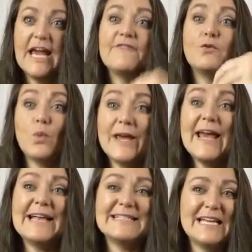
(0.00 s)
If we
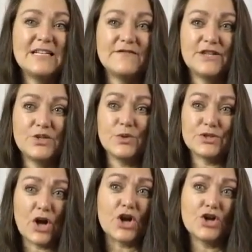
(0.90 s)
as
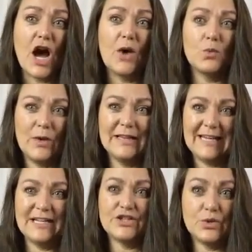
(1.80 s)
individuals are not
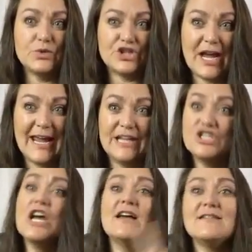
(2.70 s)
willing to
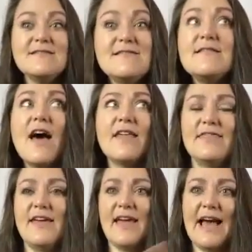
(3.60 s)
change,
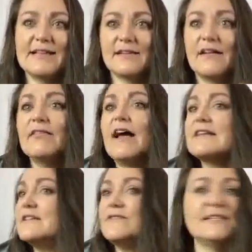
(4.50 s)
nothing as a
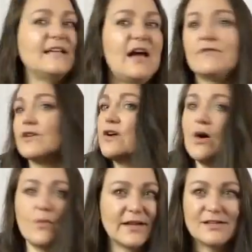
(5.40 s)
collective is ever
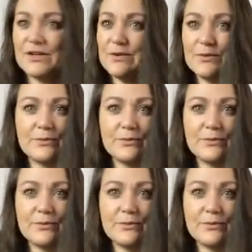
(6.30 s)
going to.